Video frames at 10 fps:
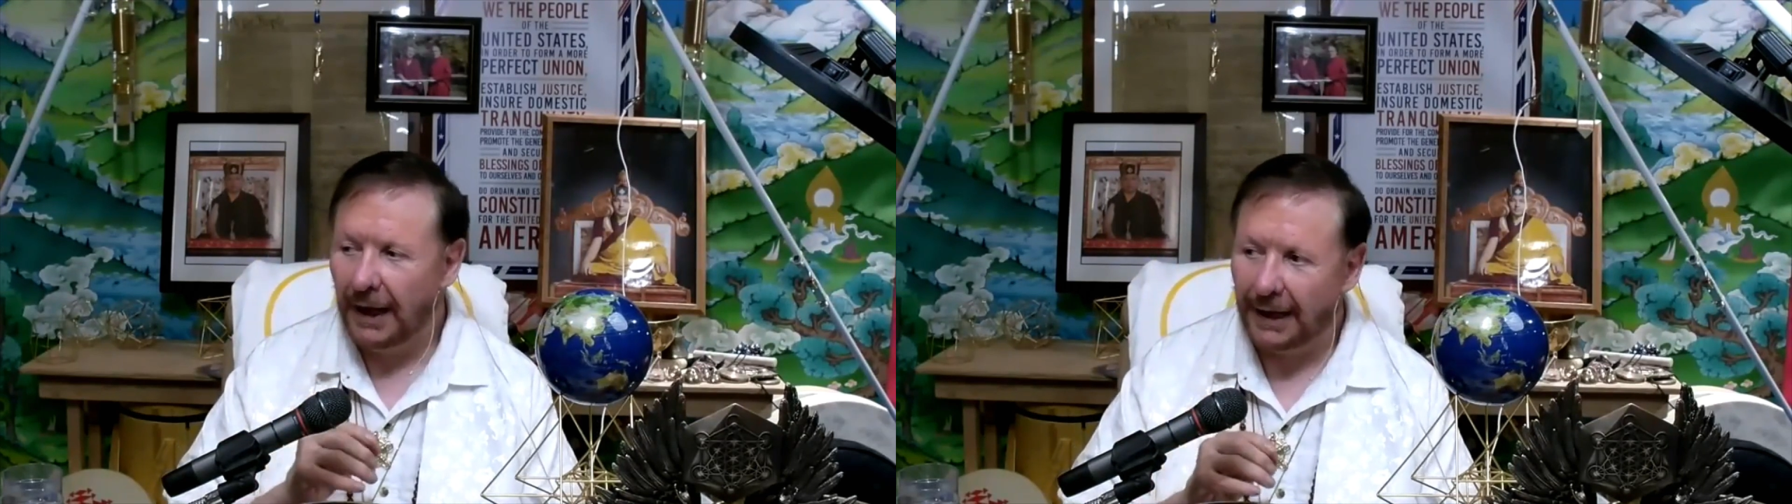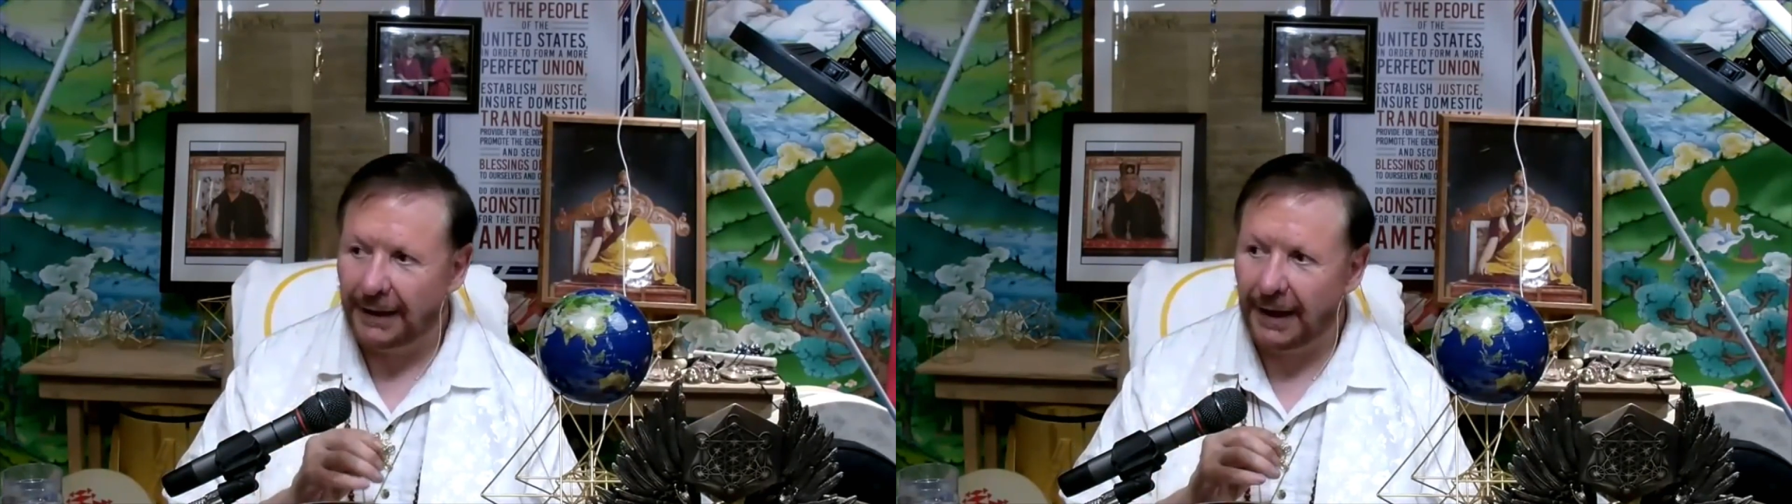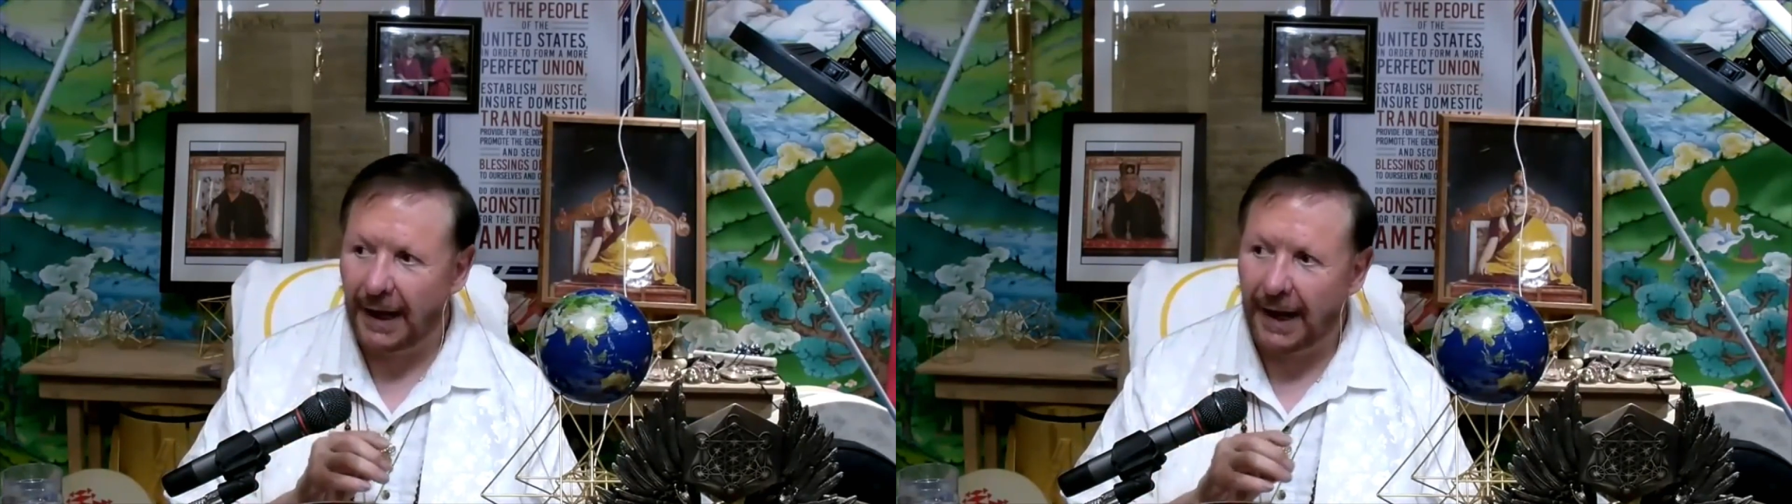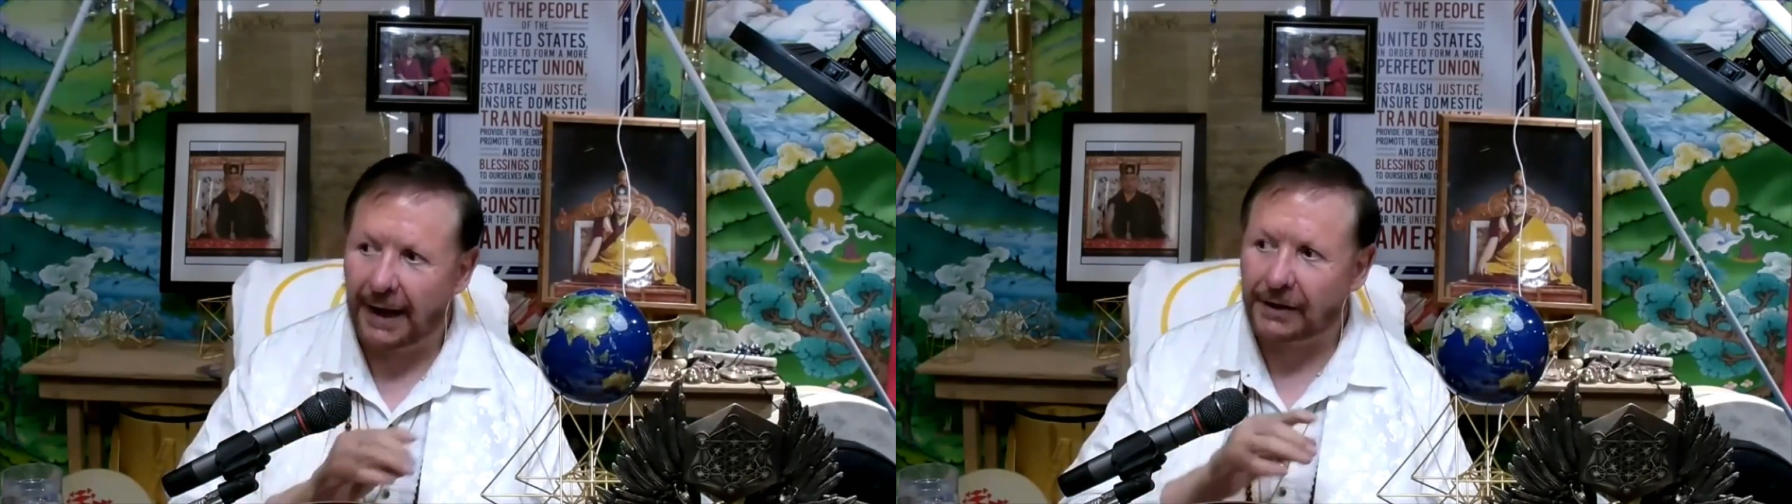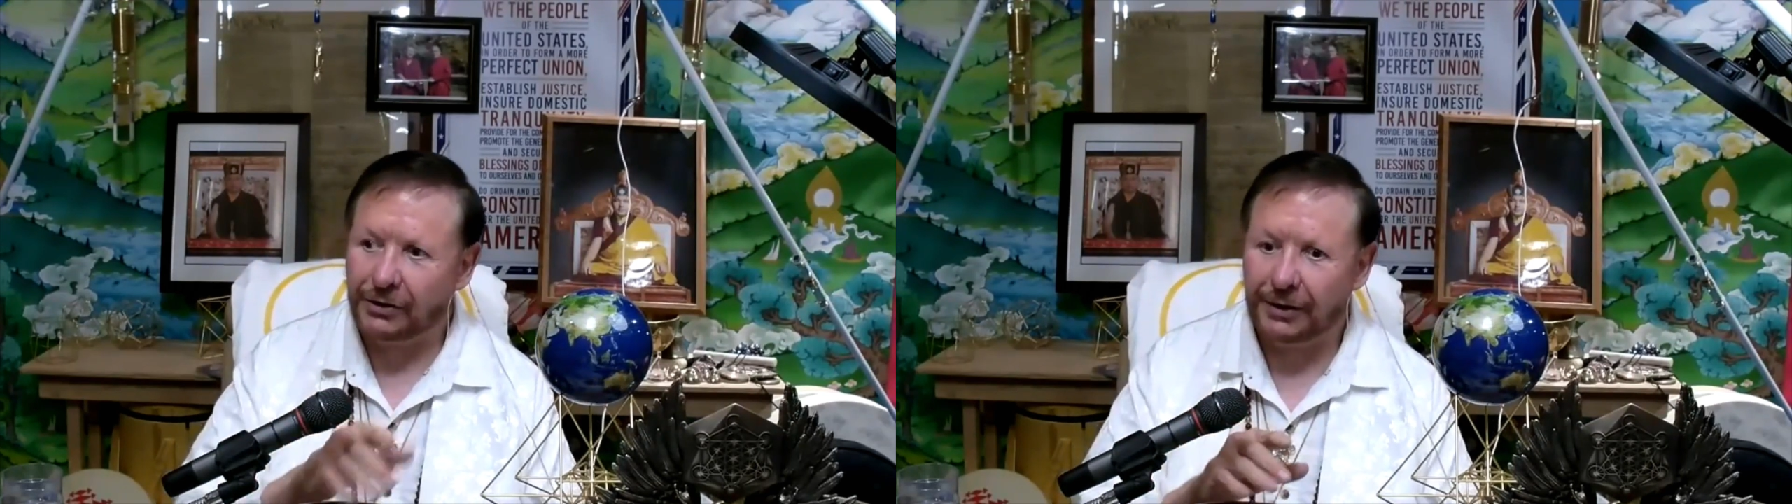and
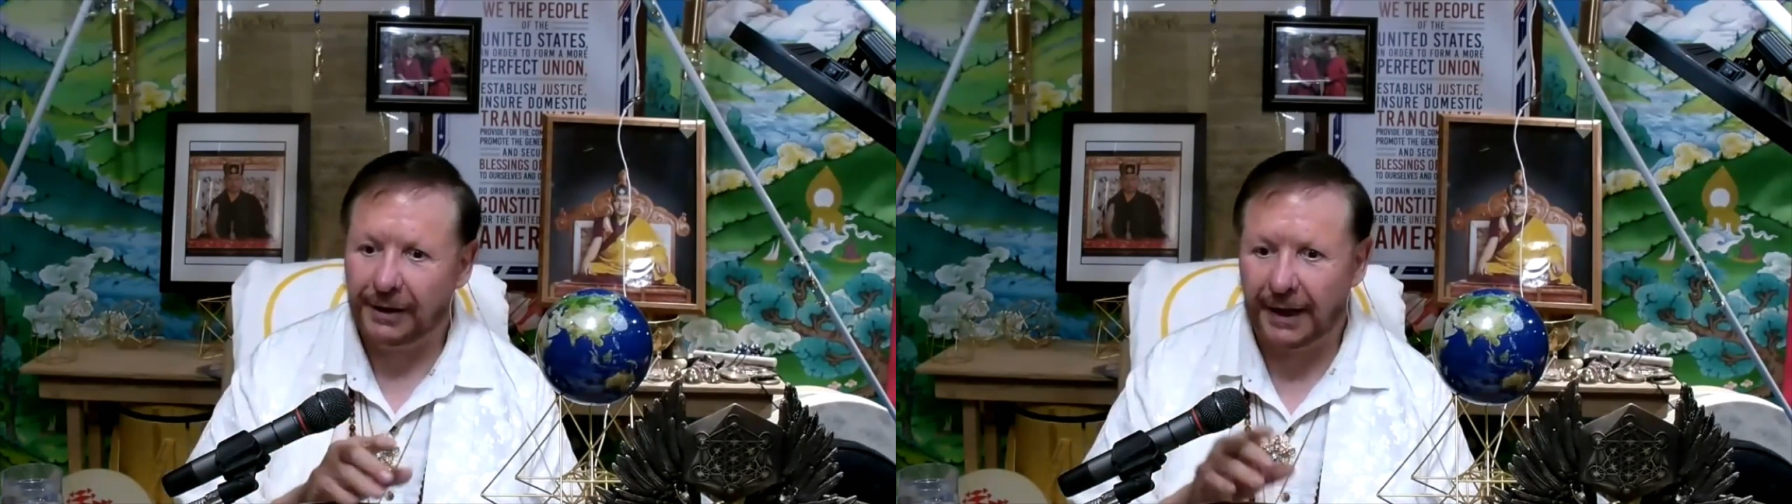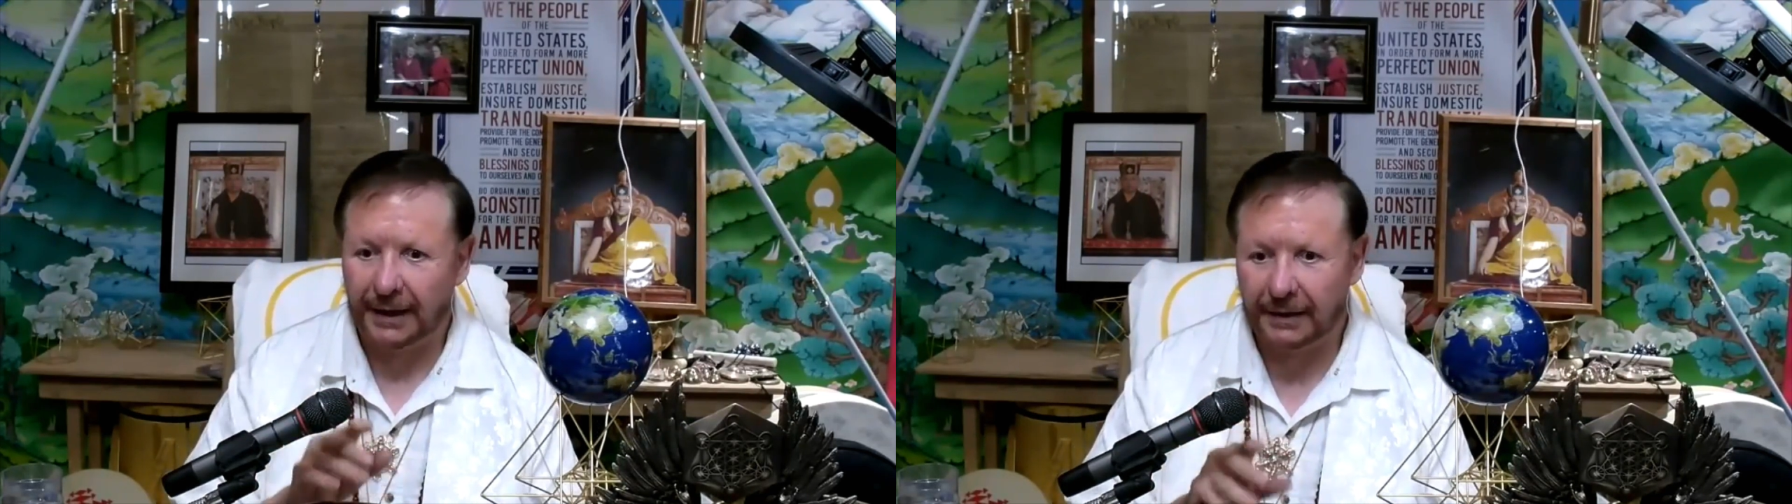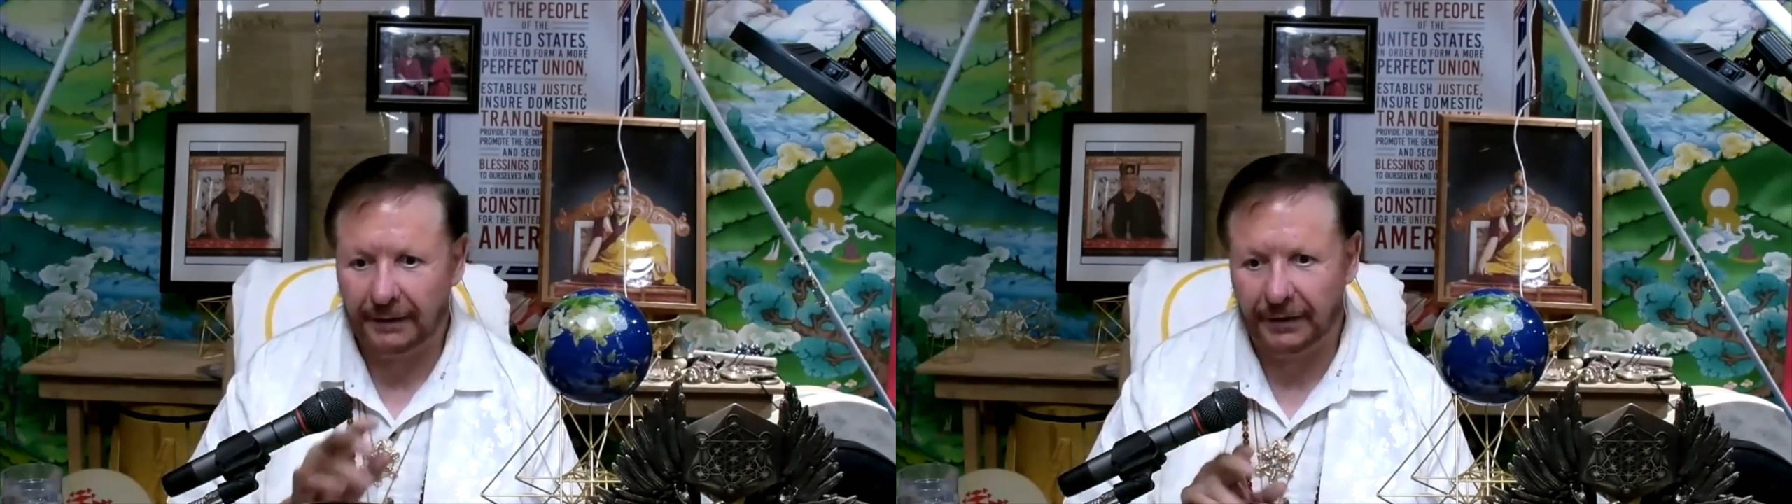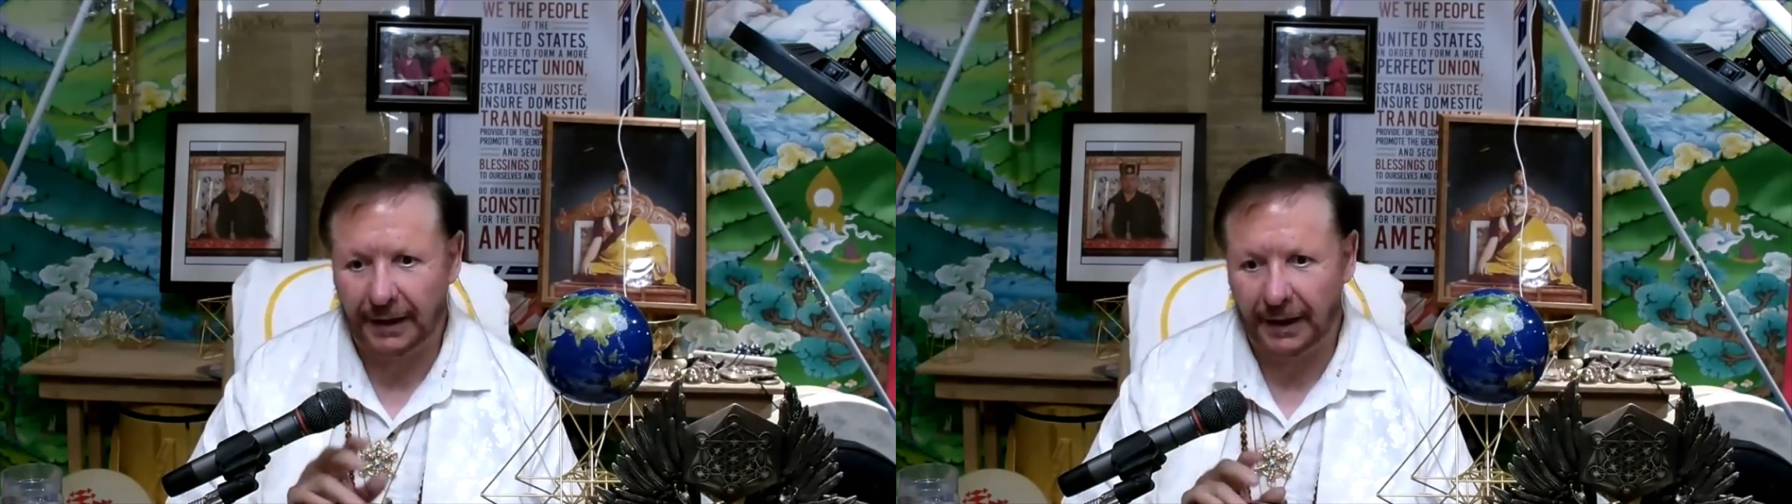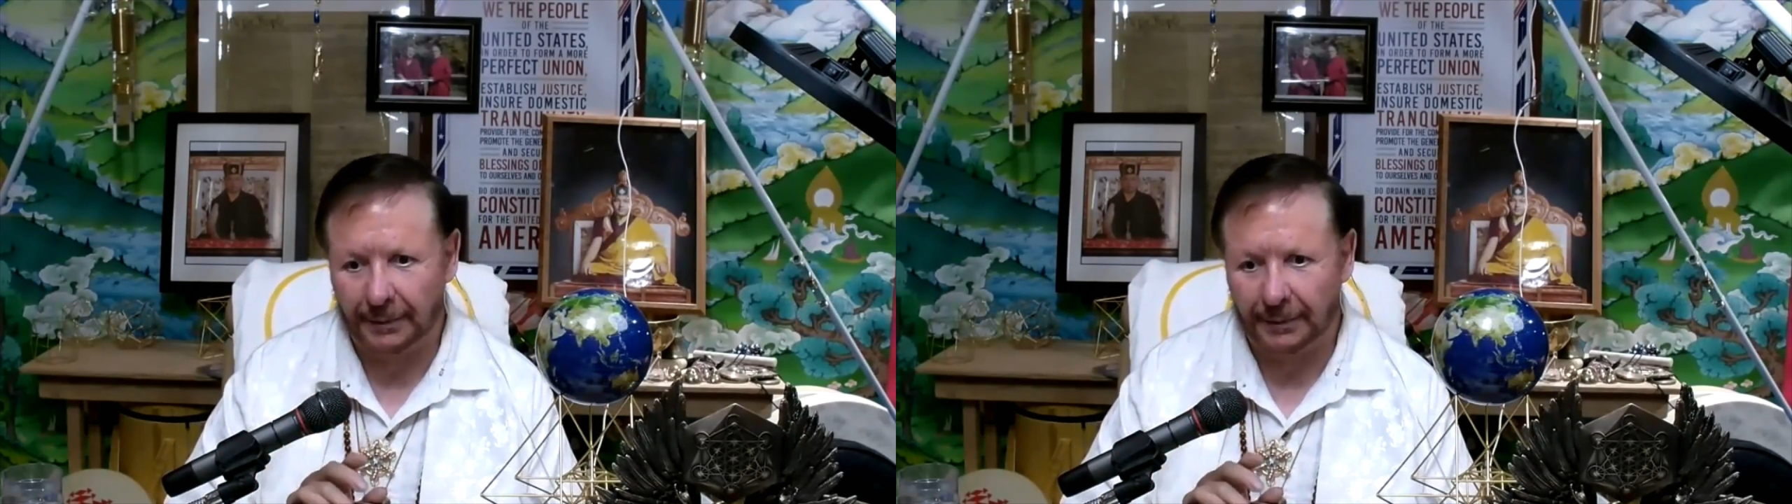action and activity